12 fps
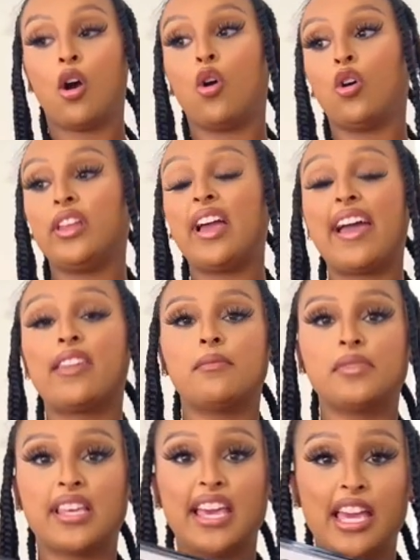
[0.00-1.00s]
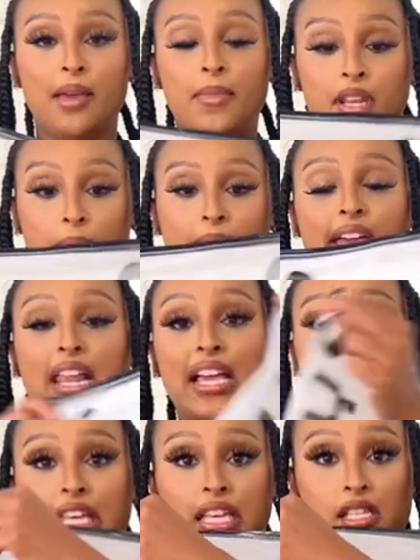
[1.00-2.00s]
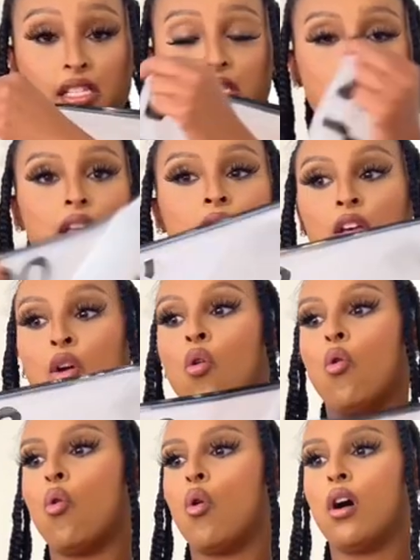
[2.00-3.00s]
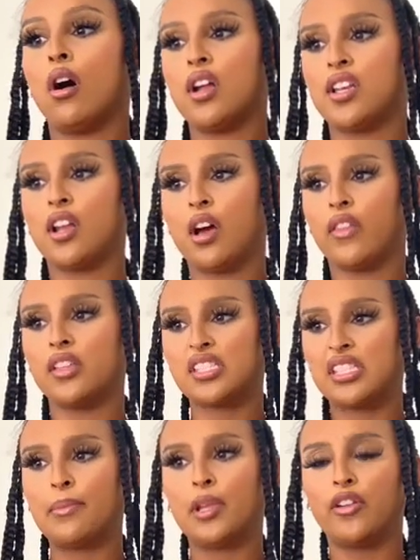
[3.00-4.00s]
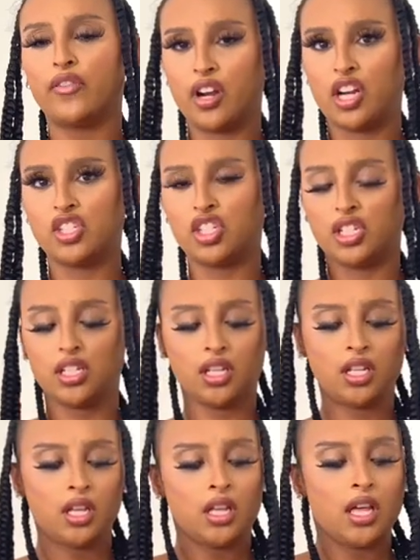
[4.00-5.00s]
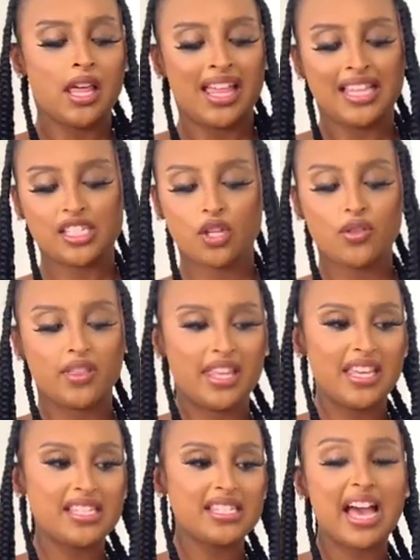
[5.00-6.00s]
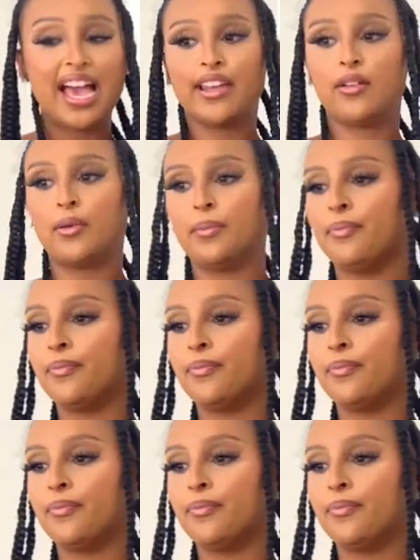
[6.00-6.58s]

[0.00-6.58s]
All the items came in a bag like this, or another similar version. So this item